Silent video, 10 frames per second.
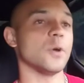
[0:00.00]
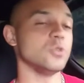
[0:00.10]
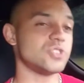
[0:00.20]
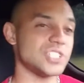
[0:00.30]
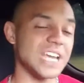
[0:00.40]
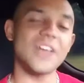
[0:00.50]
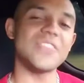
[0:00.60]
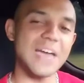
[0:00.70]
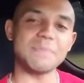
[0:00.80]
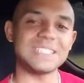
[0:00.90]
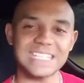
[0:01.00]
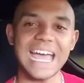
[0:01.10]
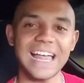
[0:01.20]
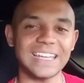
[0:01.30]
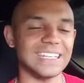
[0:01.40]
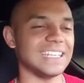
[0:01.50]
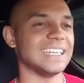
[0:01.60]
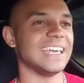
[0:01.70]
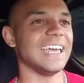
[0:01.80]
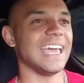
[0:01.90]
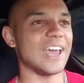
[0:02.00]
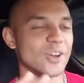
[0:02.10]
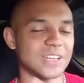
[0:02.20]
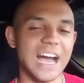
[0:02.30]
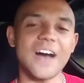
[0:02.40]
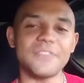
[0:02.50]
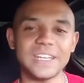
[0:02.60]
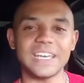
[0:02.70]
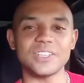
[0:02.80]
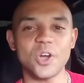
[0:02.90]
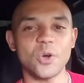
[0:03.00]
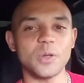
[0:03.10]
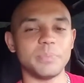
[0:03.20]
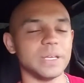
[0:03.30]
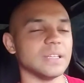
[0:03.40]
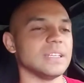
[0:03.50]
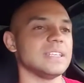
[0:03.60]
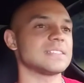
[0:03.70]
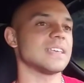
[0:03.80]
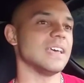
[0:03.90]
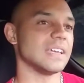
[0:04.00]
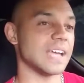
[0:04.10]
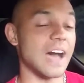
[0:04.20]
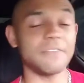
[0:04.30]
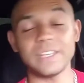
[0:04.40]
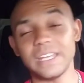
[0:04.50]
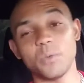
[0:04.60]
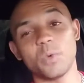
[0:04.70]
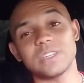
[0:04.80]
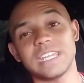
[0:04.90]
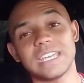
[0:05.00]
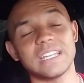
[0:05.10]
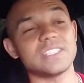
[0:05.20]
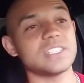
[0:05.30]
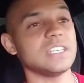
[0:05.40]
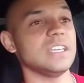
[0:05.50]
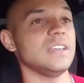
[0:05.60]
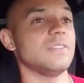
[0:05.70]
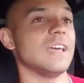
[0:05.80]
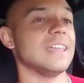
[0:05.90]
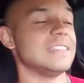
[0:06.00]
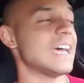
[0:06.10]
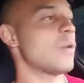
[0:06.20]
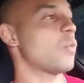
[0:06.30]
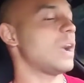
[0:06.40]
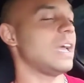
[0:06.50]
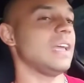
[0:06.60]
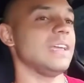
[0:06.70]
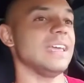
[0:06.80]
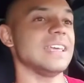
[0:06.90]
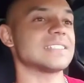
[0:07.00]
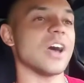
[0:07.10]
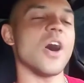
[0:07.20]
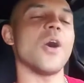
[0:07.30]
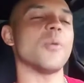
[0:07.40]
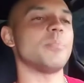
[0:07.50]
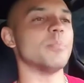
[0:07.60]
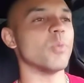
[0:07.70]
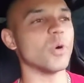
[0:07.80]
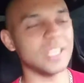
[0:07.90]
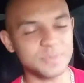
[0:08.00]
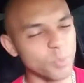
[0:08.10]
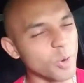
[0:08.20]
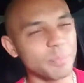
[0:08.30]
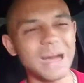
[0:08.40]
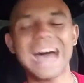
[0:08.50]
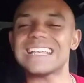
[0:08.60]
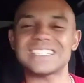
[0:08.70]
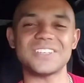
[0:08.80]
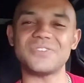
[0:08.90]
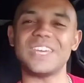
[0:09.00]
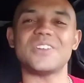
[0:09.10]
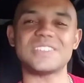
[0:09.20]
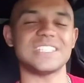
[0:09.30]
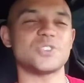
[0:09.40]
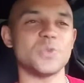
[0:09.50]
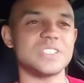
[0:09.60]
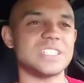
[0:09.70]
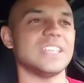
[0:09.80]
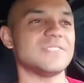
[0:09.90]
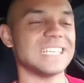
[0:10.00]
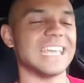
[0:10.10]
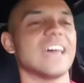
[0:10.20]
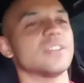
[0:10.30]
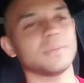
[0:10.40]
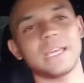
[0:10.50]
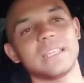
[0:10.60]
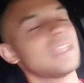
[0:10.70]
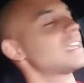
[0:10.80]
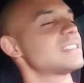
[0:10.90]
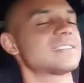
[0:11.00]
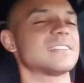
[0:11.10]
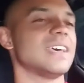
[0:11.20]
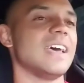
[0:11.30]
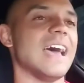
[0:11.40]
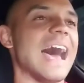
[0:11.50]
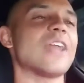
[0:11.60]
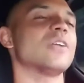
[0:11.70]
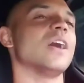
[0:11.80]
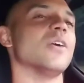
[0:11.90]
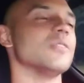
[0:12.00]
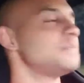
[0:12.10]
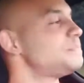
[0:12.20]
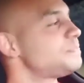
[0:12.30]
who share that mentality and are confident in their own abilities, confident in what they can achieve. That way, it's all more it's more positive energy to achieve together, man. Like it's I don't know.